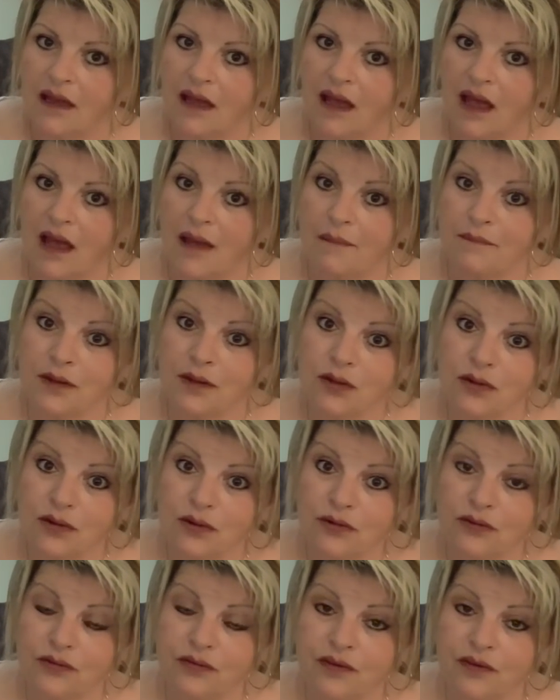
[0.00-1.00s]

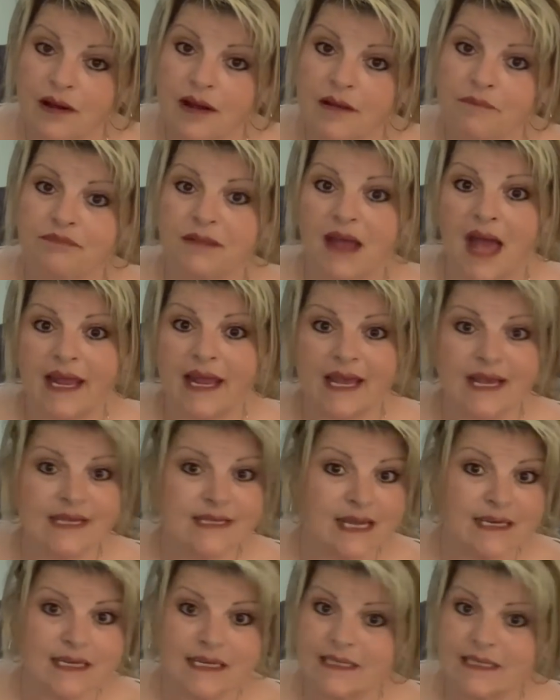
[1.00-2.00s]
move, I guess
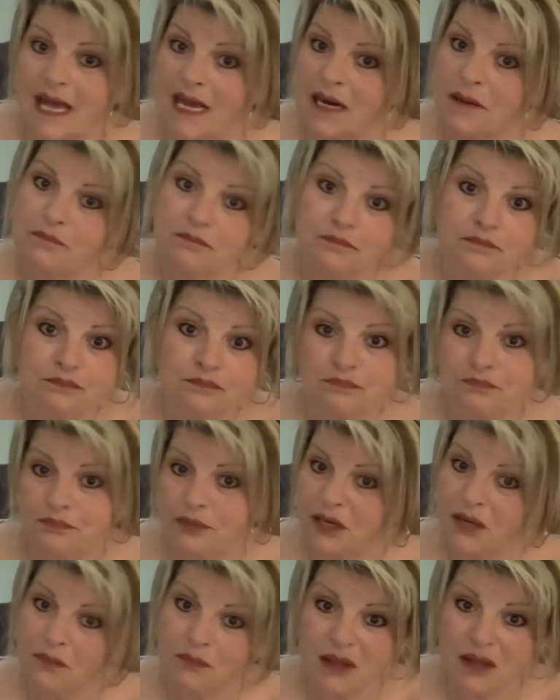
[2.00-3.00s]
I just kind of
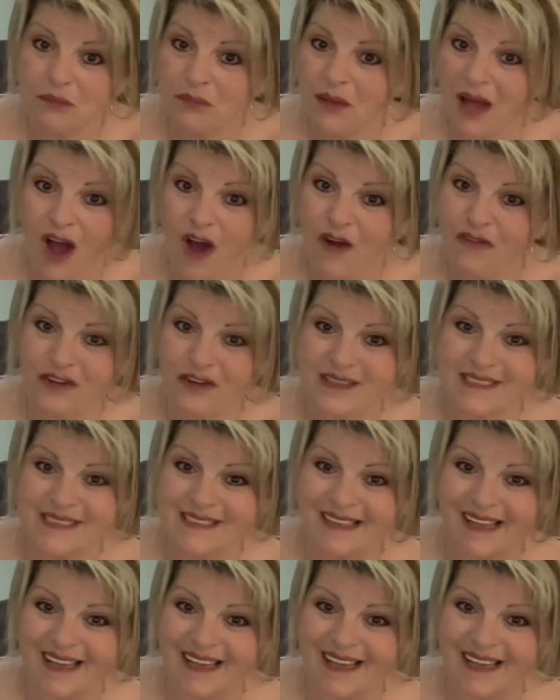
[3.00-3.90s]
put them in my office